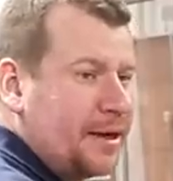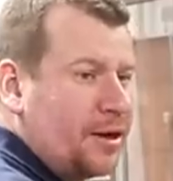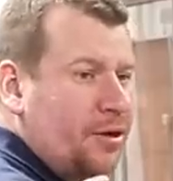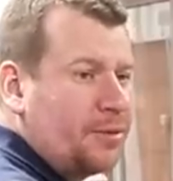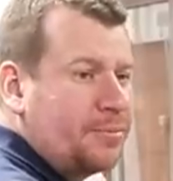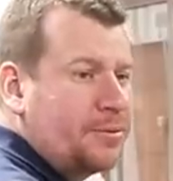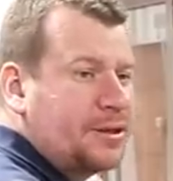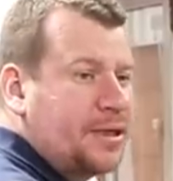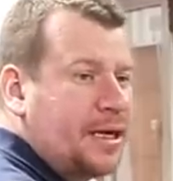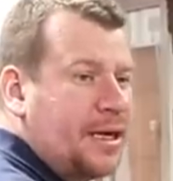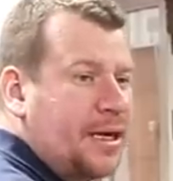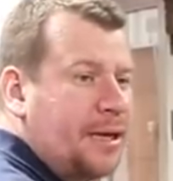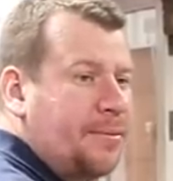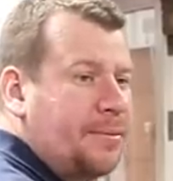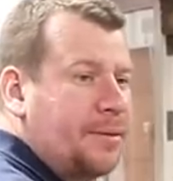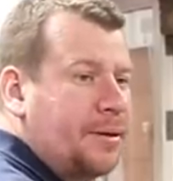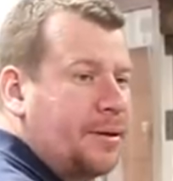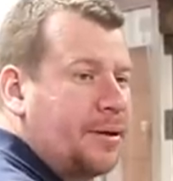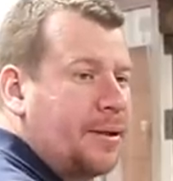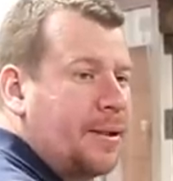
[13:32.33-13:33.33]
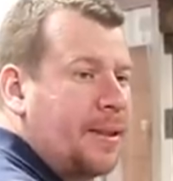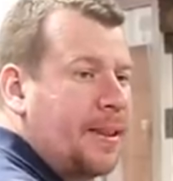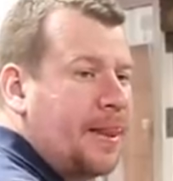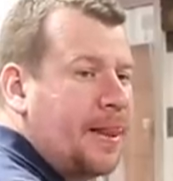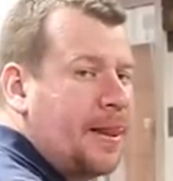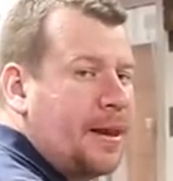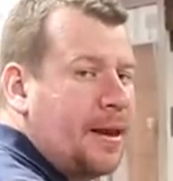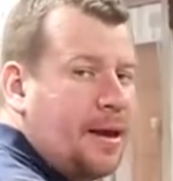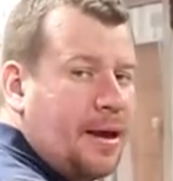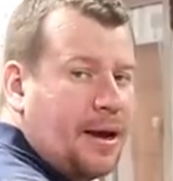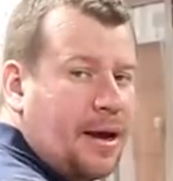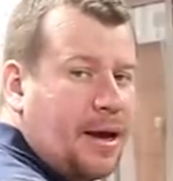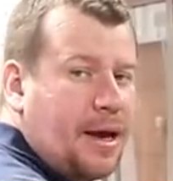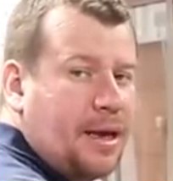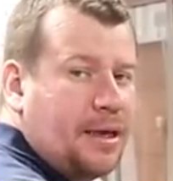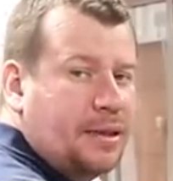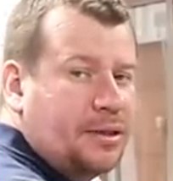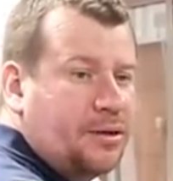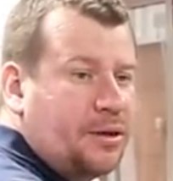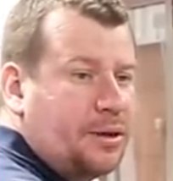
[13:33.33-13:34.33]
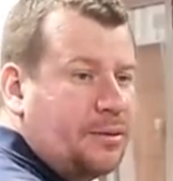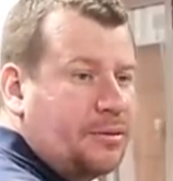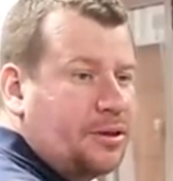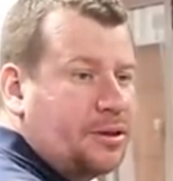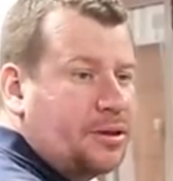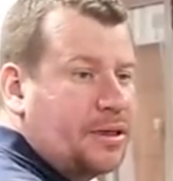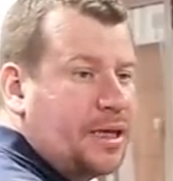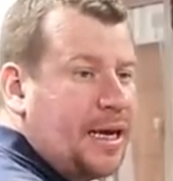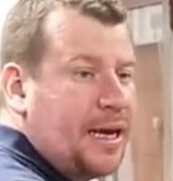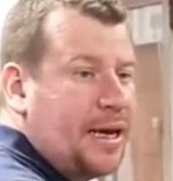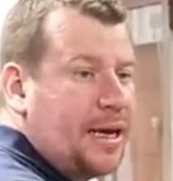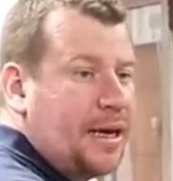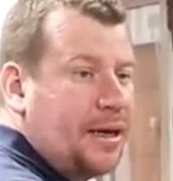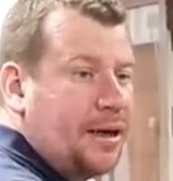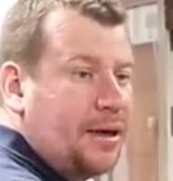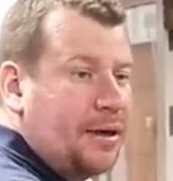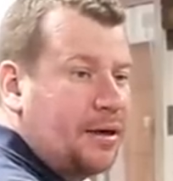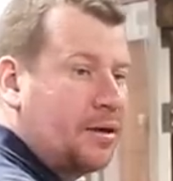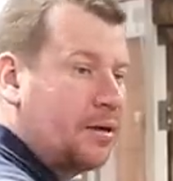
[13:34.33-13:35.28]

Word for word: hop steep, so I'm just here